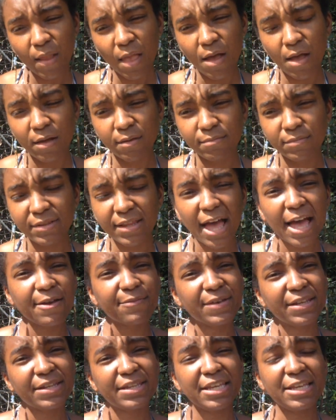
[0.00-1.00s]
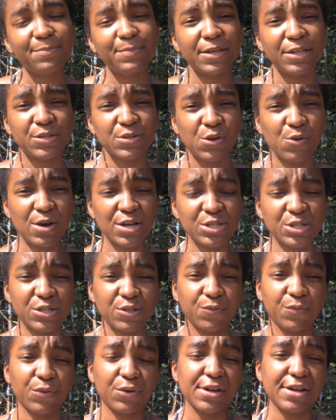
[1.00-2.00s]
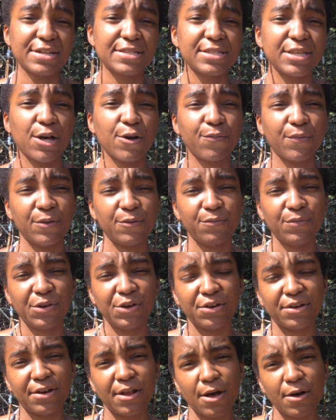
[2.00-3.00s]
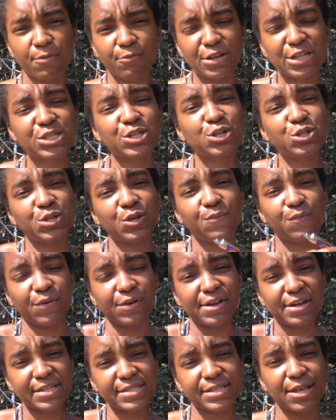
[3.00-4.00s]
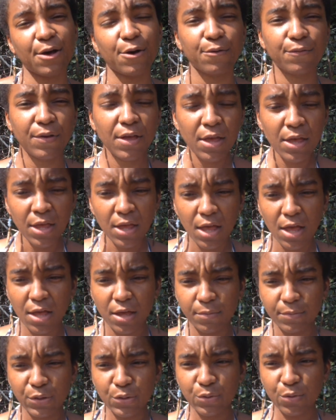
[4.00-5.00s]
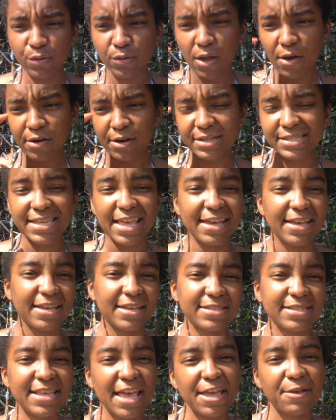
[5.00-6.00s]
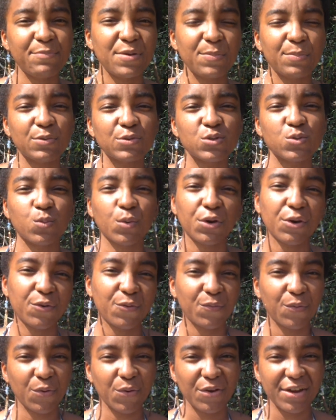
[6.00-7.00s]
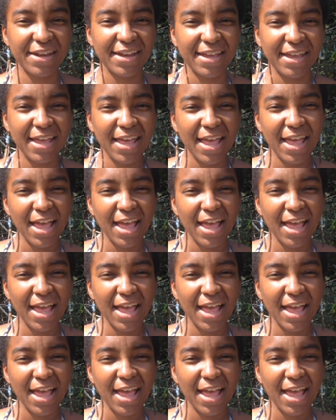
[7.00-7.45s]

diving deep into questions for yourself and figuring out, researching for yourself. You no longer take people's word for it